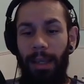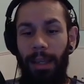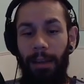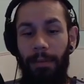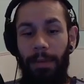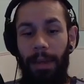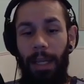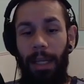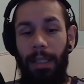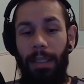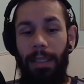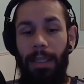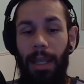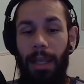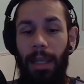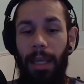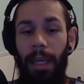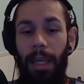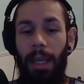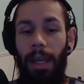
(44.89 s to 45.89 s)
if it's
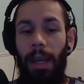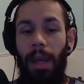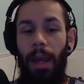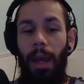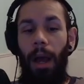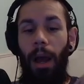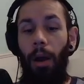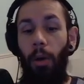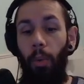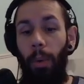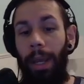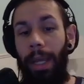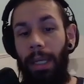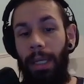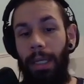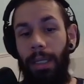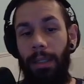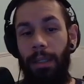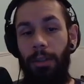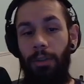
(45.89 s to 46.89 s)
the
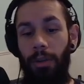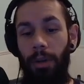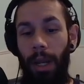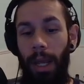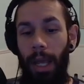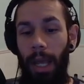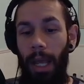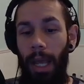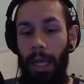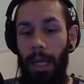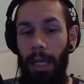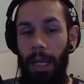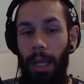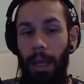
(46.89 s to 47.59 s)
Awakened Trade,